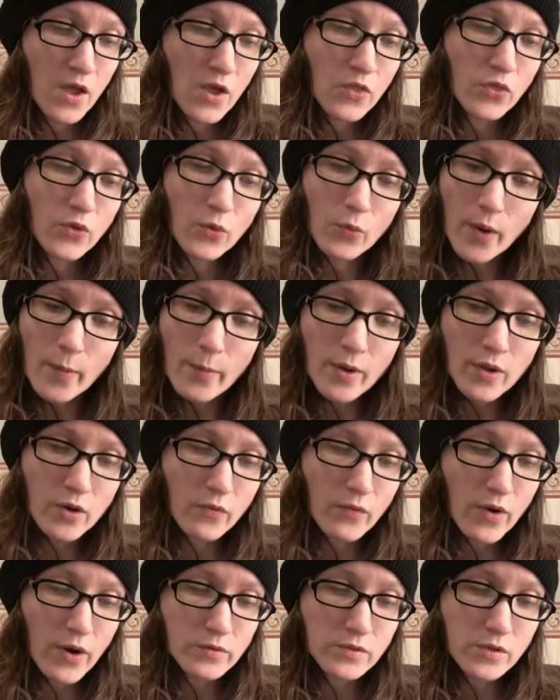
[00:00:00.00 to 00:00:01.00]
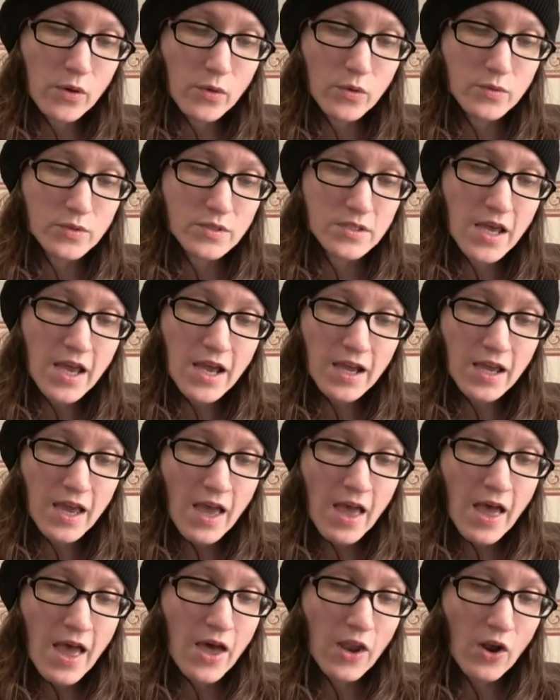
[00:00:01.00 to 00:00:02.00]
The ribbon around Toto's neck
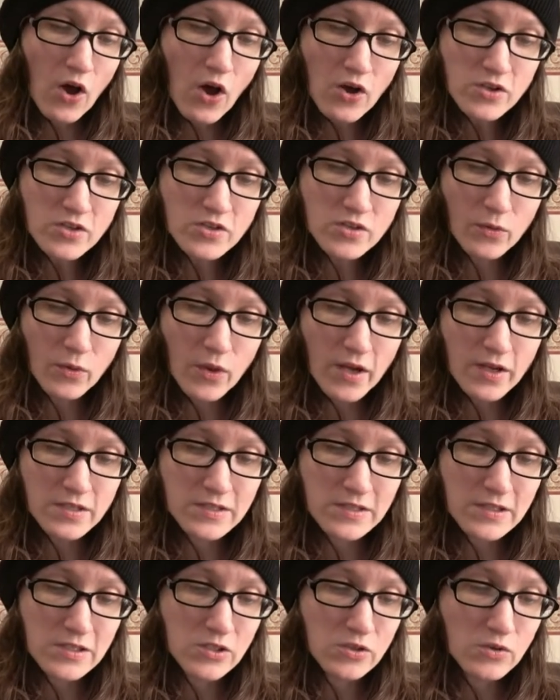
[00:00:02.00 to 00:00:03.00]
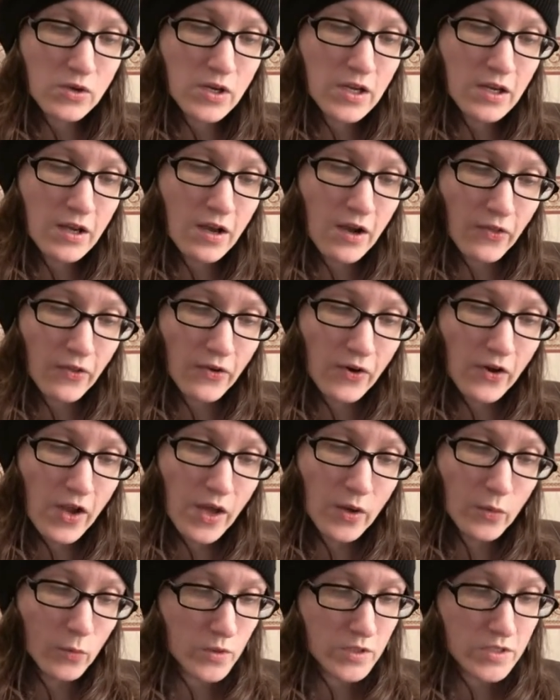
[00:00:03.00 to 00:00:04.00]
had also lost its green color
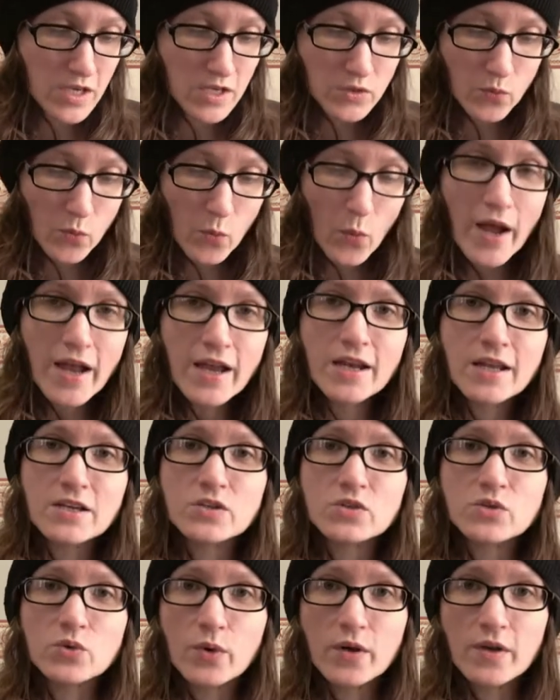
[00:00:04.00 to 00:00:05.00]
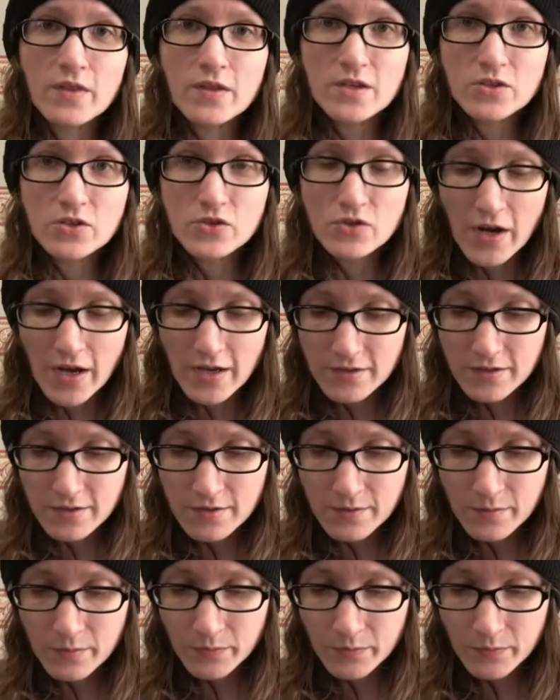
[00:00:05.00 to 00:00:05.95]
and was as white as Dorothy's dress.